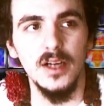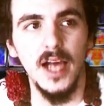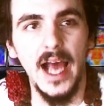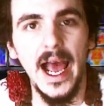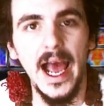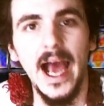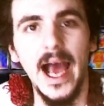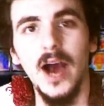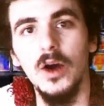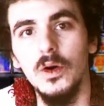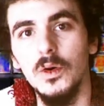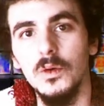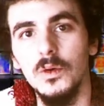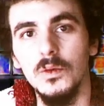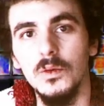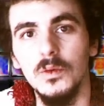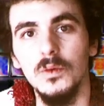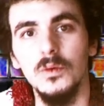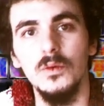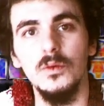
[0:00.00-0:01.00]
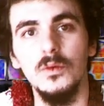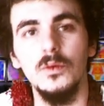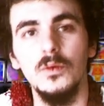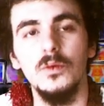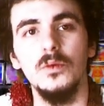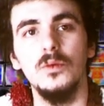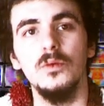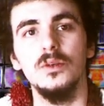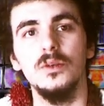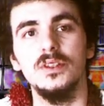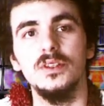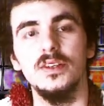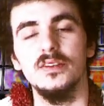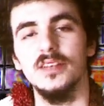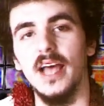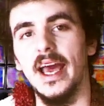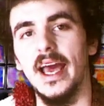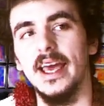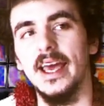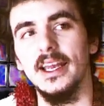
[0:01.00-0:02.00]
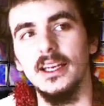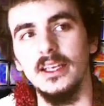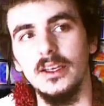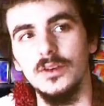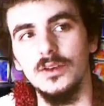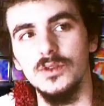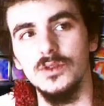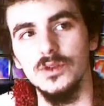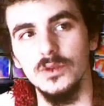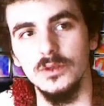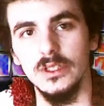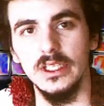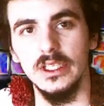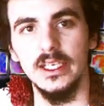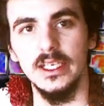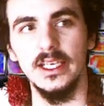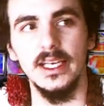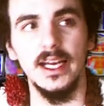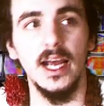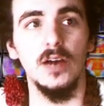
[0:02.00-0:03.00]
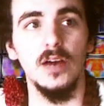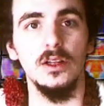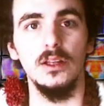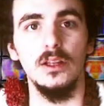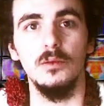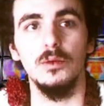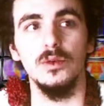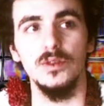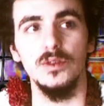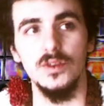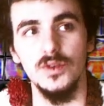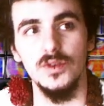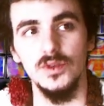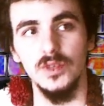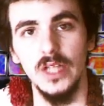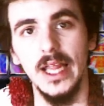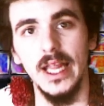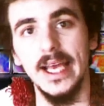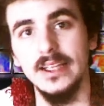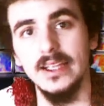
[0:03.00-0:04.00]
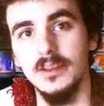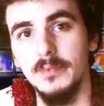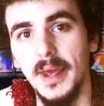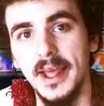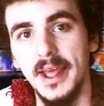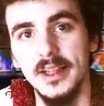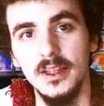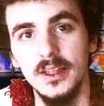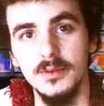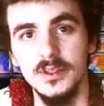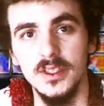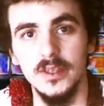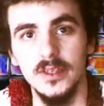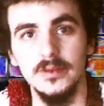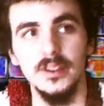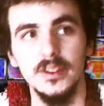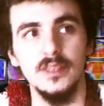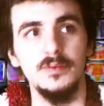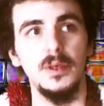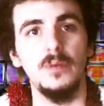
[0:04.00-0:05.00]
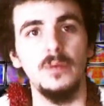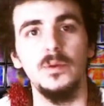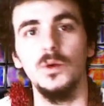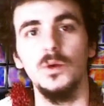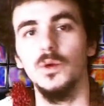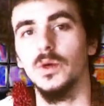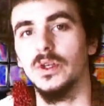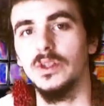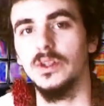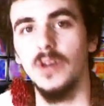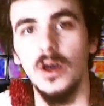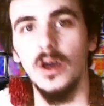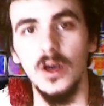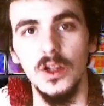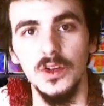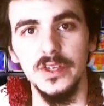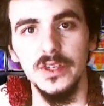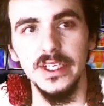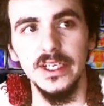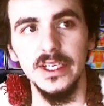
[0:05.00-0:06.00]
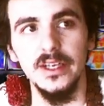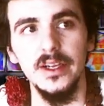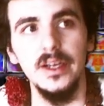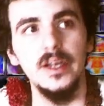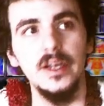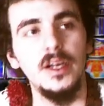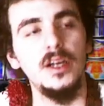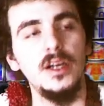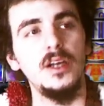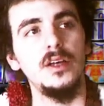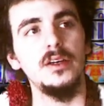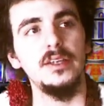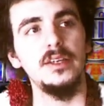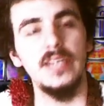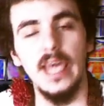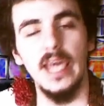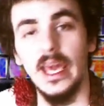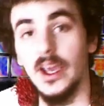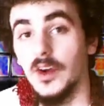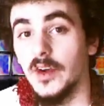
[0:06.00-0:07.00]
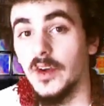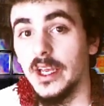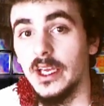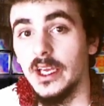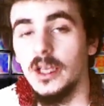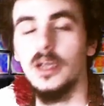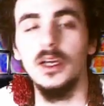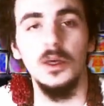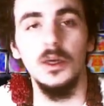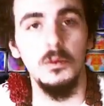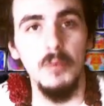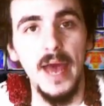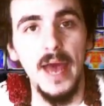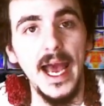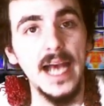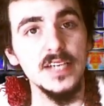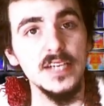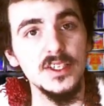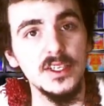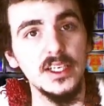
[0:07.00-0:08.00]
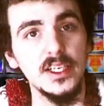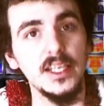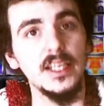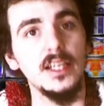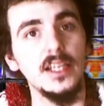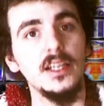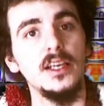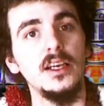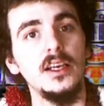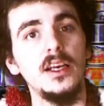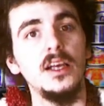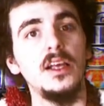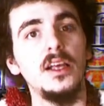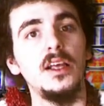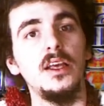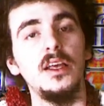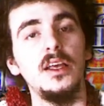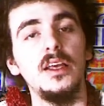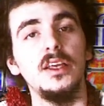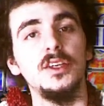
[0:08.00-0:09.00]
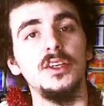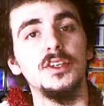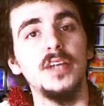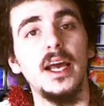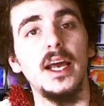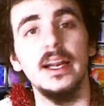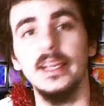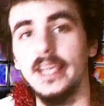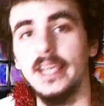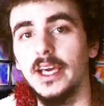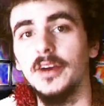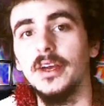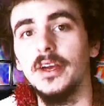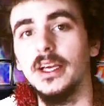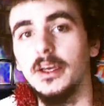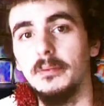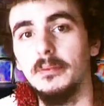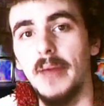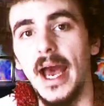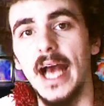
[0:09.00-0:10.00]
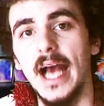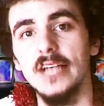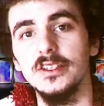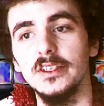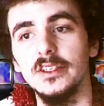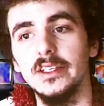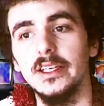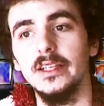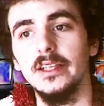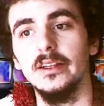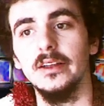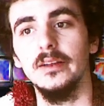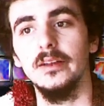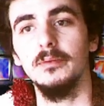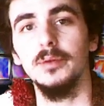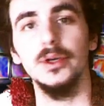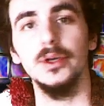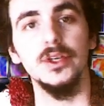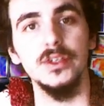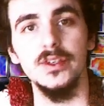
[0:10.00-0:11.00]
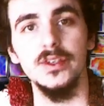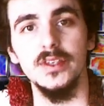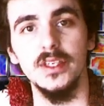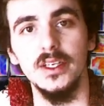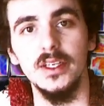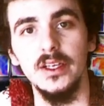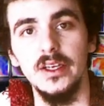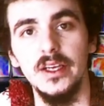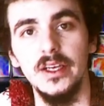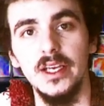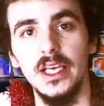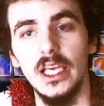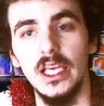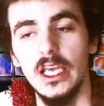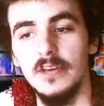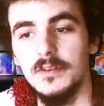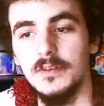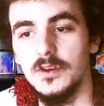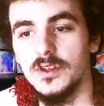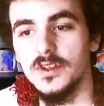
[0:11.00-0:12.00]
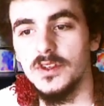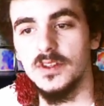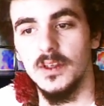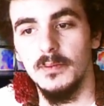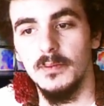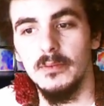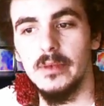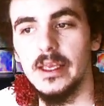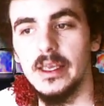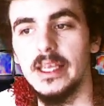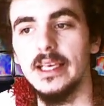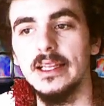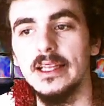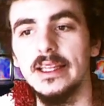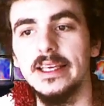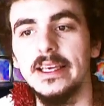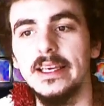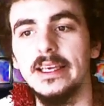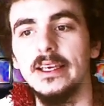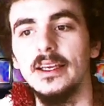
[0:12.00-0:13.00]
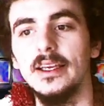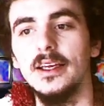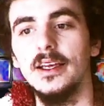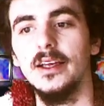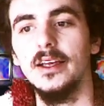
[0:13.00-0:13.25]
how society usually and how liberals usually like to paint themselves, as people who are tolerant, caring, compassionate. You're not a caring, compassionate person if you just immediately